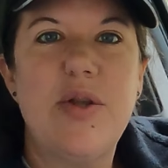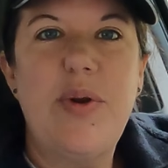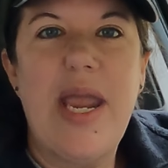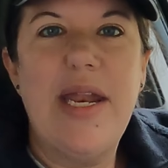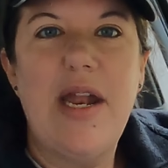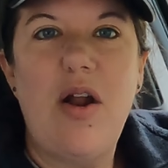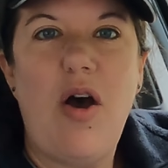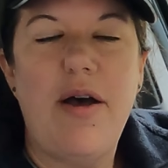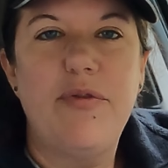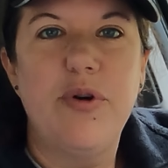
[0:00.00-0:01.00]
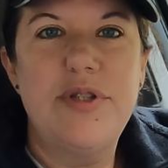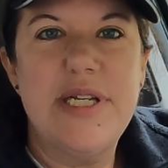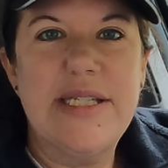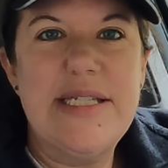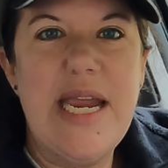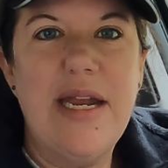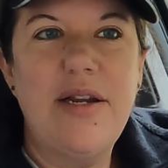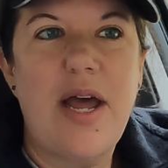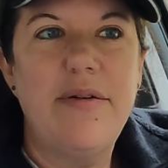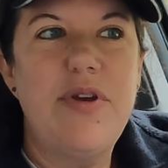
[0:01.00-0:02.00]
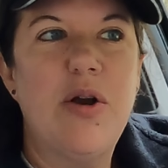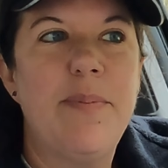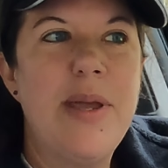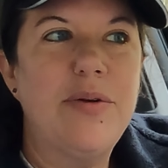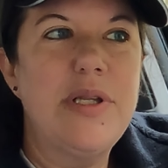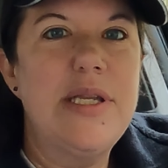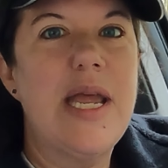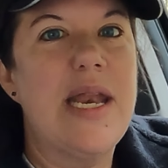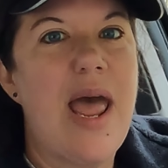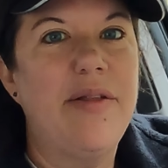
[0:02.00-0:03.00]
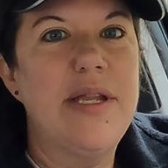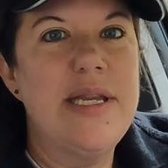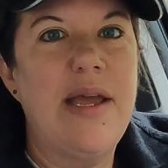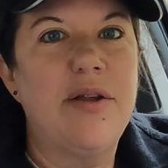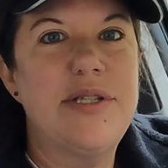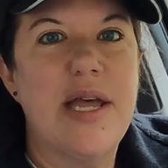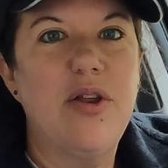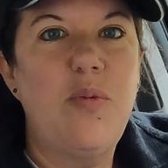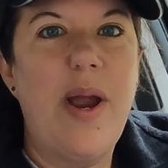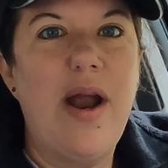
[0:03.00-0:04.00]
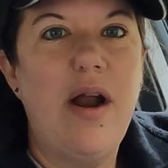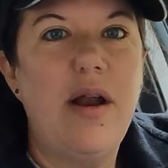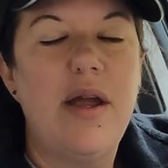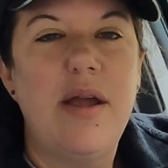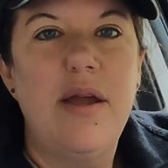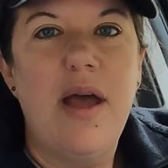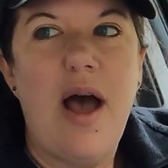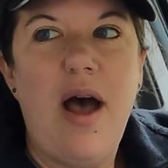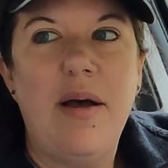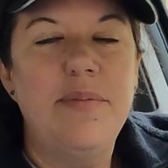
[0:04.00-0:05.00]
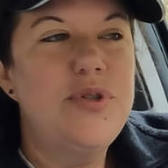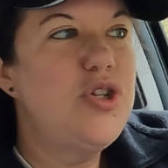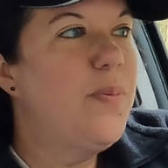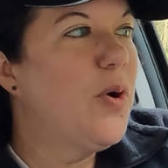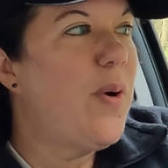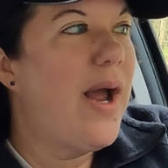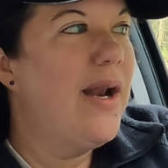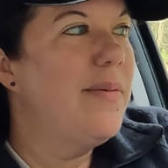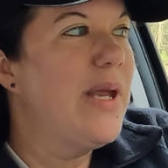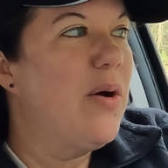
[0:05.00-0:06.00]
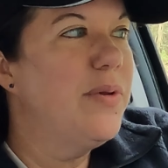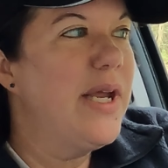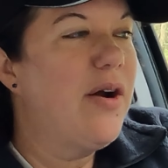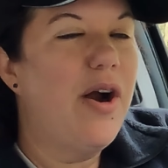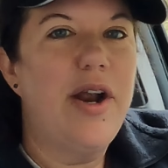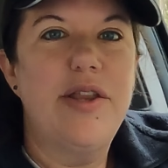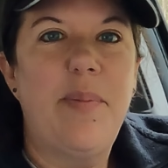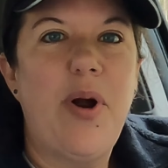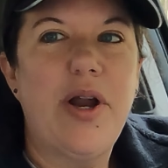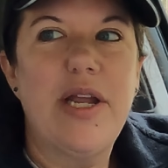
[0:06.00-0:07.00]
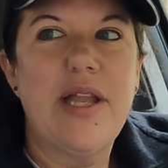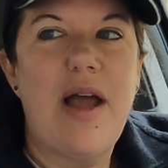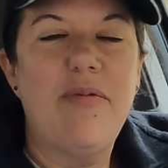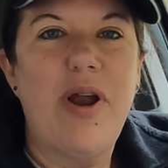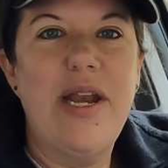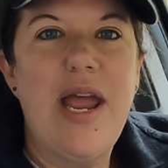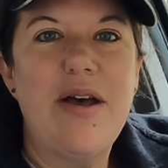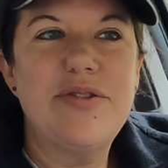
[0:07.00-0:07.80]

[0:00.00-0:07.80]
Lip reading: located off Route 16, kind of near Milton and Ellendale, Delaware. Super quiet. I'm the only car in the parking lot right now.